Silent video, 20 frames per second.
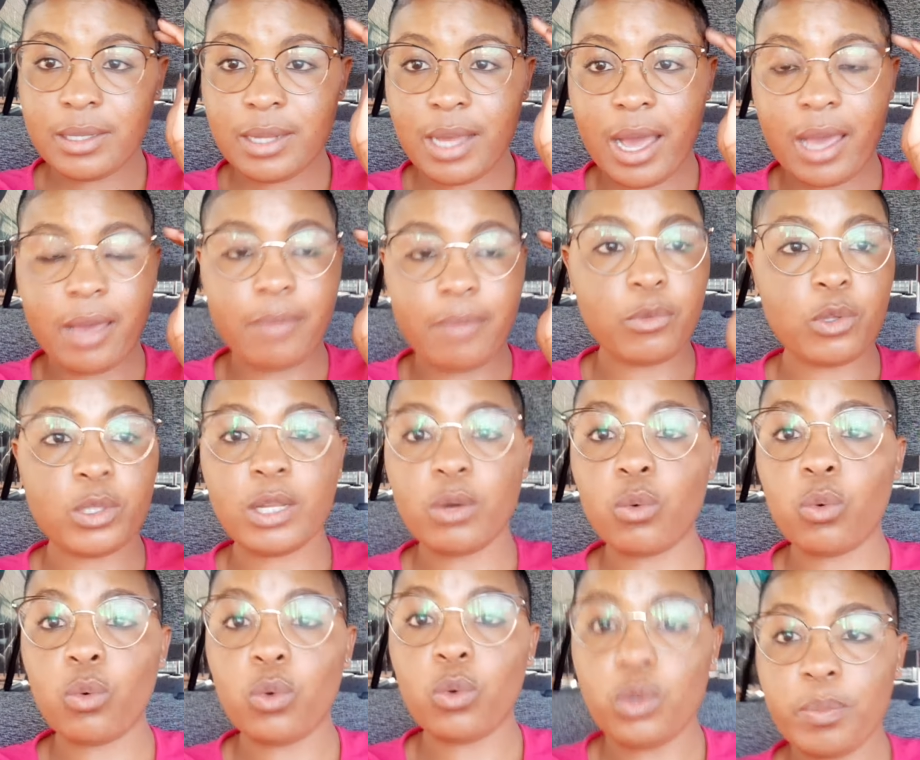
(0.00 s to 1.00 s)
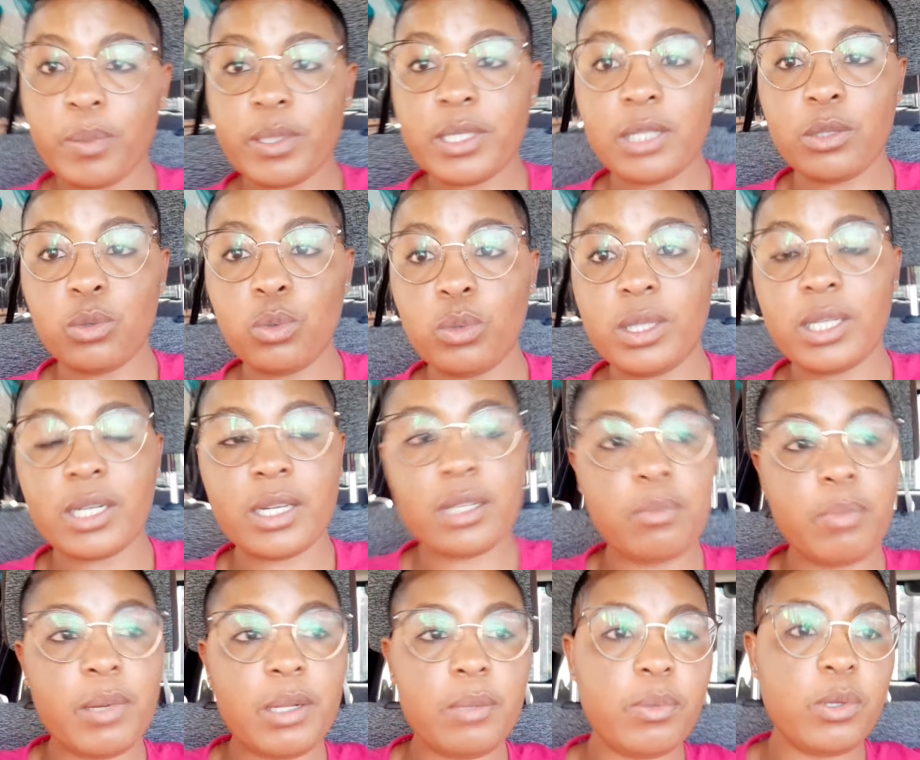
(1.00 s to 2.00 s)
I am not a good person to
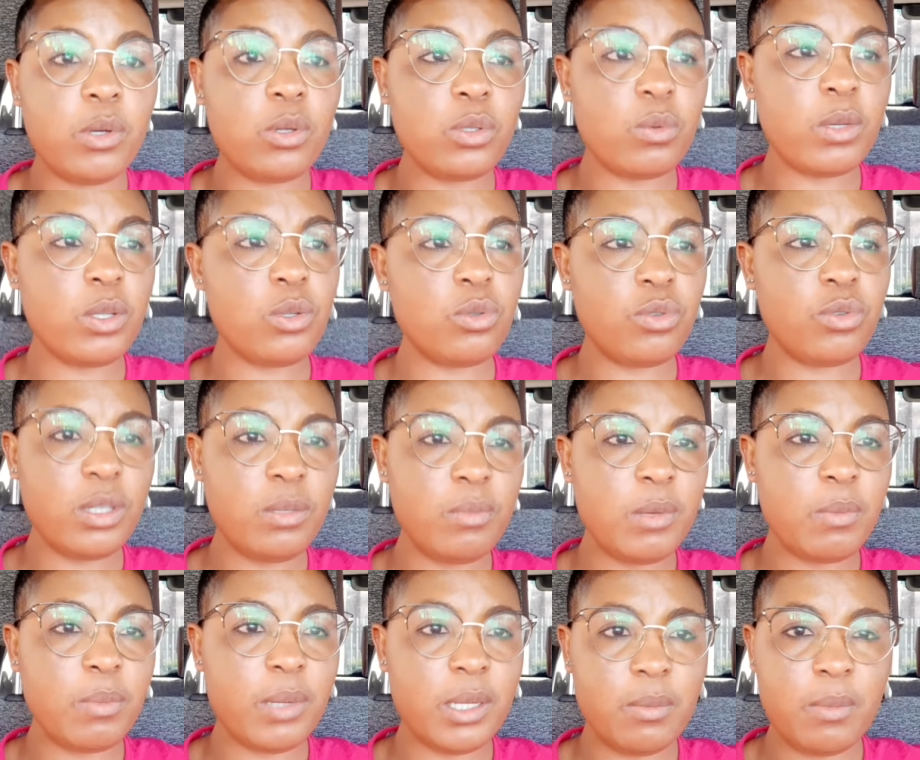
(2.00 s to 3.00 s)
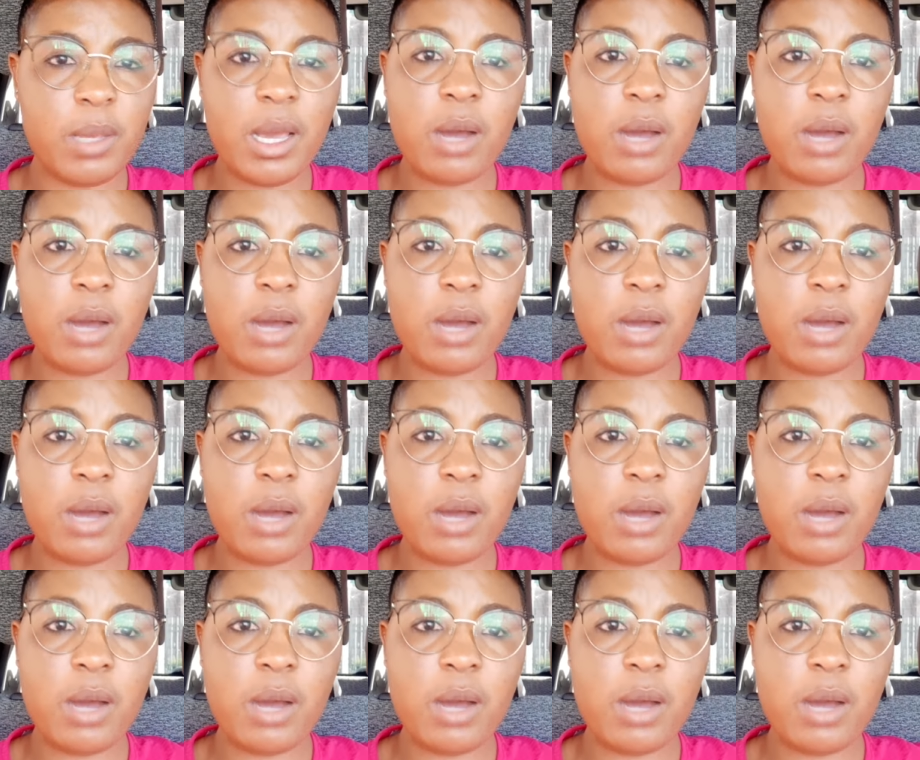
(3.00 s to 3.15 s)
treat bad, because when you treat me bad, me,